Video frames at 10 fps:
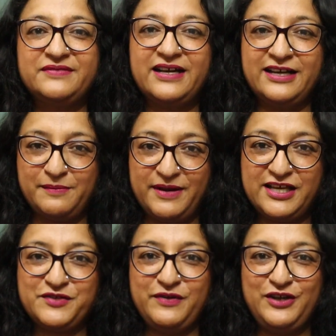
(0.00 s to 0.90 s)
Until my
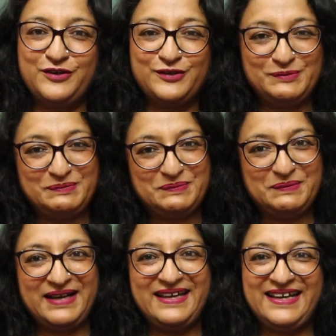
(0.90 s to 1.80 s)
next video,
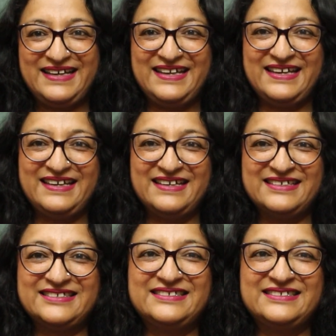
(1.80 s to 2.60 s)
bye and take care.